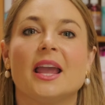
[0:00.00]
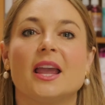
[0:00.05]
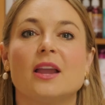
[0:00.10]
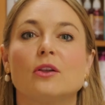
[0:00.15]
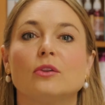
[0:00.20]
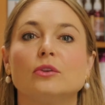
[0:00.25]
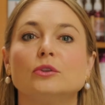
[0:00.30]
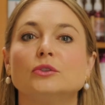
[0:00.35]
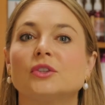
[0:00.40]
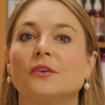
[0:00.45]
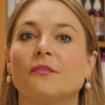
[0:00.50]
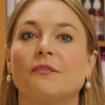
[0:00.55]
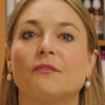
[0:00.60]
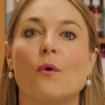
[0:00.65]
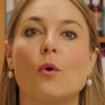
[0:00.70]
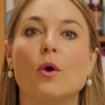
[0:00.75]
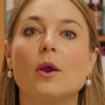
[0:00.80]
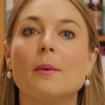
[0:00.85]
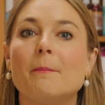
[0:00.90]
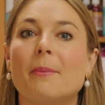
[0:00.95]
includes a
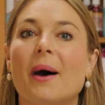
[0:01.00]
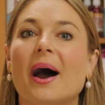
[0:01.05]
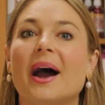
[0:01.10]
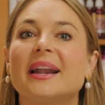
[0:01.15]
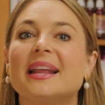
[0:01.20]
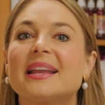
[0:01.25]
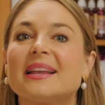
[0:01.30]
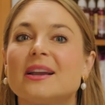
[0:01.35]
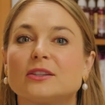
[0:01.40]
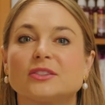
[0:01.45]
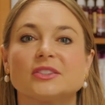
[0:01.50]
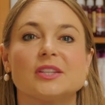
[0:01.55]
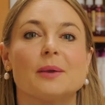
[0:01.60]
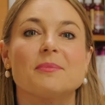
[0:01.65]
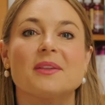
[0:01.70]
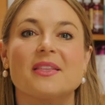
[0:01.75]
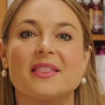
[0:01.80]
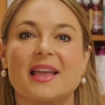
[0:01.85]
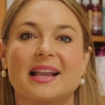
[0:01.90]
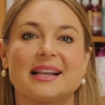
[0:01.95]
foreign body or
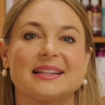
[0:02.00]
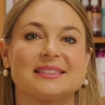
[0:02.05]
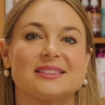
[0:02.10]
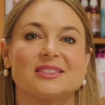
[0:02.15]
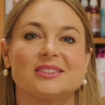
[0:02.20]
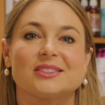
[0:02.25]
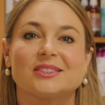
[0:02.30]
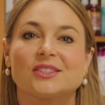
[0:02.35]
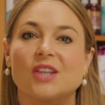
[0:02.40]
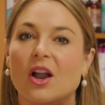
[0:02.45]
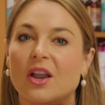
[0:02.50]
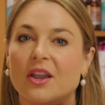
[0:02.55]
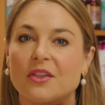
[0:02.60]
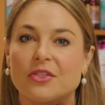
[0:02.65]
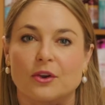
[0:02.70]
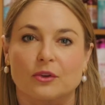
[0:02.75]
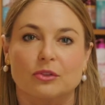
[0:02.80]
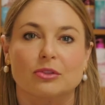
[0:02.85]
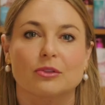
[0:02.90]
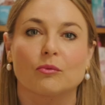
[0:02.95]
something that gets stuck in
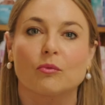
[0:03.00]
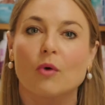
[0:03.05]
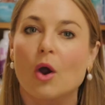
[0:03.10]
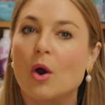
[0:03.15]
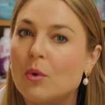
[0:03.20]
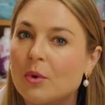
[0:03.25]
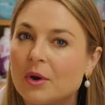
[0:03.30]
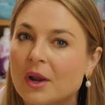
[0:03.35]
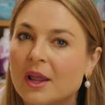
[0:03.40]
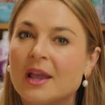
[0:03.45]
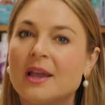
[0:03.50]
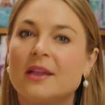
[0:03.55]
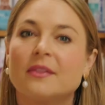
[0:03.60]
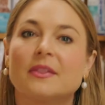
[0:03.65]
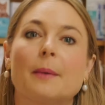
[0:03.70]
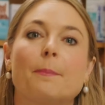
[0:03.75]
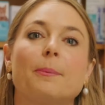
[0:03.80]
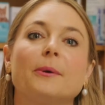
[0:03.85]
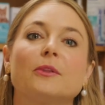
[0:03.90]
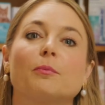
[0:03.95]
their throat
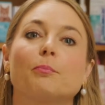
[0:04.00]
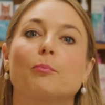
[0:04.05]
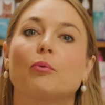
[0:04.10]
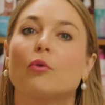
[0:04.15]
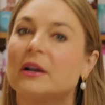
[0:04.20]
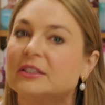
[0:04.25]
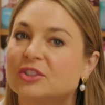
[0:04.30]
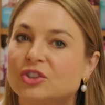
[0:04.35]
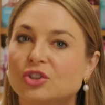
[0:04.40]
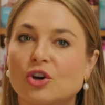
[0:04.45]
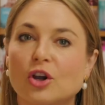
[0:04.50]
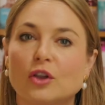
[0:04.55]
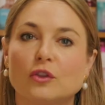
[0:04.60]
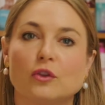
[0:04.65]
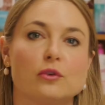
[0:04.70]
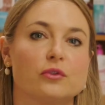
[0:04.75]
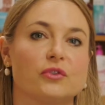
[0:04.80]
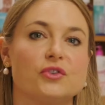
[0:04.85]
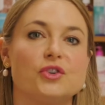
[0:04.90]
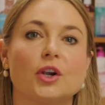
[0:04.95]
that puts pressure on
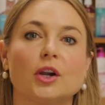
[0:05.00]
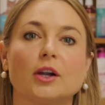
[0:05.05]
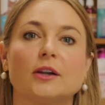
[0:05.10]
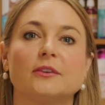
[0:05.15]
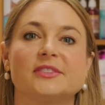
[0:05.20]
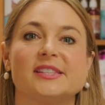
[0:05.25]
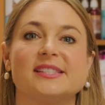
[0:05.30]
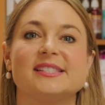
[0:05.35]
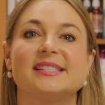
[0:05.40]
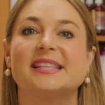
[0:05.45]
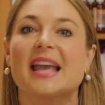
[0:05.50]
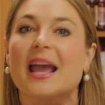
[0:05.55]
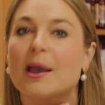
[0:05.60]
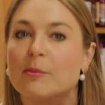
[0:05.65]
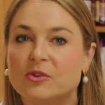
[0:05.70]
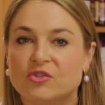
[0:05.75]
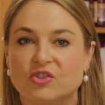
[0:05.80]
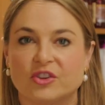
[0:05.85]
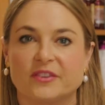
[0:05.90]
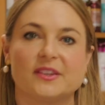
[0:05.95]
those nerves and
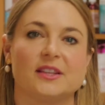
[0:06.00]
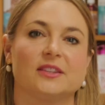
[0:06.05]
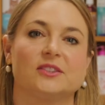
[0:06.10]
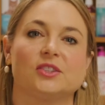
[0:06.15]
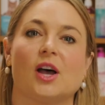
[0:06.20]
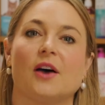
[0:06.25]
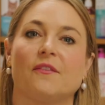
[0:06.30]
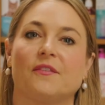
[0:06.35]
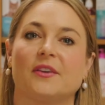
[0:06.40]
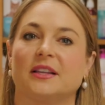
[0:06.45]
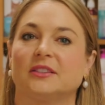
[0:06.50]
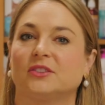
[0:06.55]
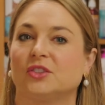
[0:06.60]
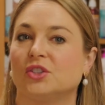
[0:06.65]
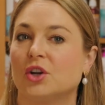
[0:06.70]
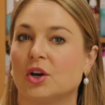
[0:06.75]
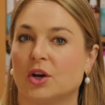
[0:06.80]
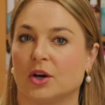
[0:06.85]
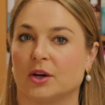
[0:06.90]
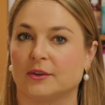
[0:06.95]
damages the esophagus
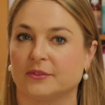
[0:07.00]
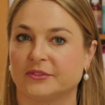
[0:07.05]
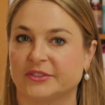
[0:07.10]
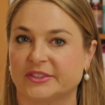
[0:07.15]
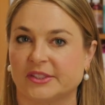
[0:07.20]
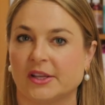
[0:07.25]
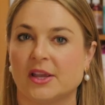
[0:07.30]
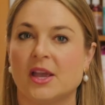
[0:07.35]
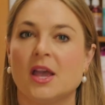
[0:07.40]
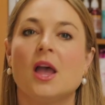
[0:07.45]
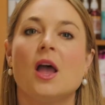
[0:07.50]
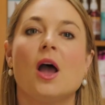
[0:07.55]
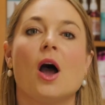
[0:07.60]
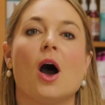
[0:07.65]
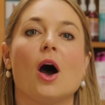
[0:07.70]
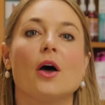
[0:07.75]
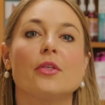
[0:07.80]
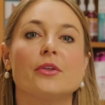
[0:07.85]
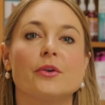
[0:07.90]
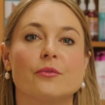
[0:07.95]
nerves.
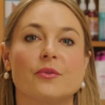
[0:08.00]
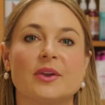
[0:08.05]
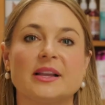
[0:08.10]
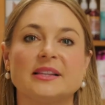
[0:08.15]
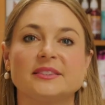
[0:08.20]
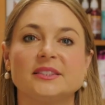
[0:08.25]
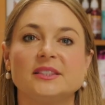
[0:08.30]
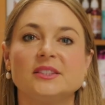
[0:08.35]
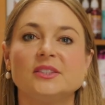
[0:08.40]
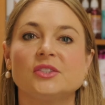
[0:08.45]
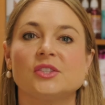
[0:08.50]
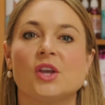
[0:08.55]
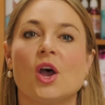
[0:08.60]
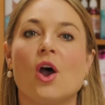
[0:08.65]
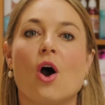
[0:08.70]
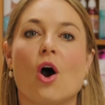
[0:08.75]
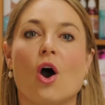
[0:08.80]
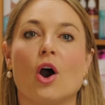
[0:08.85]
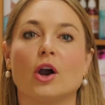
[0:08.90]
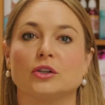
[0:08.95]
Other reasons
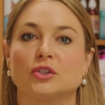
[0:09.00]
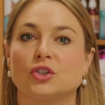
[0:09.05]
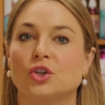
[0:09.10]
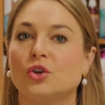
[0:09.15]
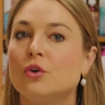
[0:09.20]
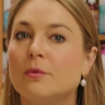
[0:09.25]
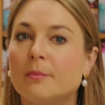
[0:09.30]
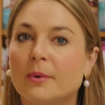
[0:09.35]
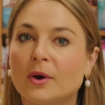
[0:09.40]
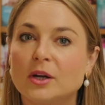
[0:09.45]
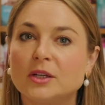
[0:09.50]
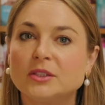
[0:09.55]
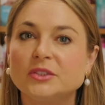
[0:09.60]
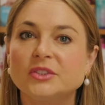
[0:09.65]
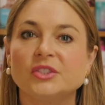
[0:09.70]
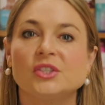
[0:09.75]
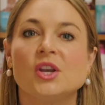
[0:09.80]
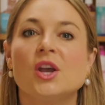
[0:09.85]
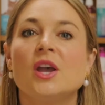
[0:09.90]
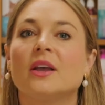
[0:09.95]
are
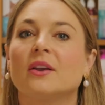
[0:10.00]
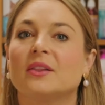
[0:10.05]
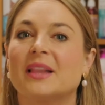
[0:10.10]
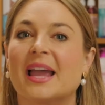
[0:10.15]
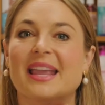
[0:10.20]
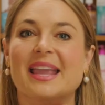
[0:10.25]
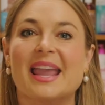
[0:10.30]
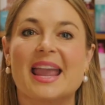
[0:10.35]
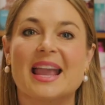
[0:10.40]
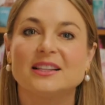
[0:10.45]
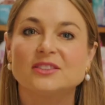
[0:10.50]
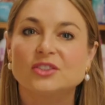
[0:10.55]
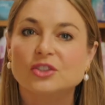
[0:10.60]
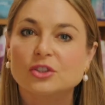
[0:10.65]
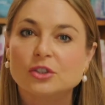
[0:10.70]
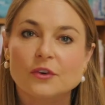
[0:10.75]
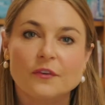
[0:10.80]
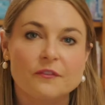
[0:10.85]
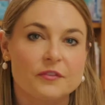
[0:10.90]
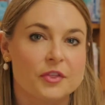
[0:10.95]
tumors like
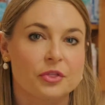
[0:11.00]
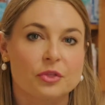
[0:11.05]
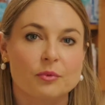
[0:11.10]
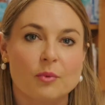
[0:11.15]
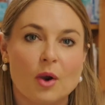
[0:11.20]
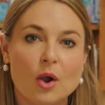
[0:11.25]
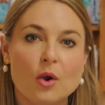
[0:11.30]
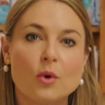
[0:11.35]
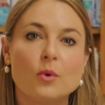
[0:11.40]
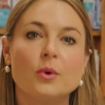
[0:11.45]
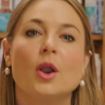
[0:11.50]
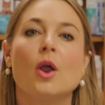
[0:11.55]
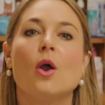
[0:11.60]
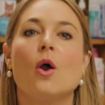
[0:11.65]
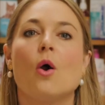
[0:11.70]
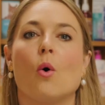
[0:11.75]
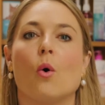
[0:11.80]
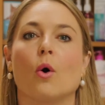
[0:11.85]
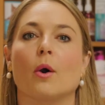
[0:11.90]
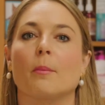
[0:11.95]
cancer of the throat
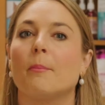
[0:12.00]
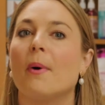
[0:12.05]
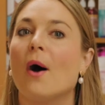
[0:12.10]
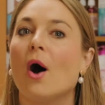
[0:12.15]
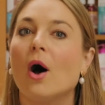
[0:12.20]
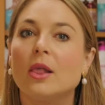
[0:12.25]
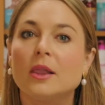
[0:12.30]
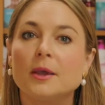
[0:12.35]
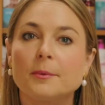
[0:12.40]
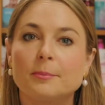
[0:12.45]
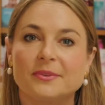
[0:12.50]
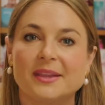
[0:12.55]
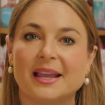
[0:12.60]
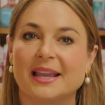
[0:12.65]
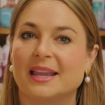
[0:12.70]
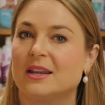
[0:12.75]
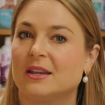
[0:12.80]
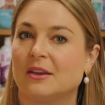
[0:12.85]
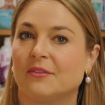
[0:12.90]
or polyps that can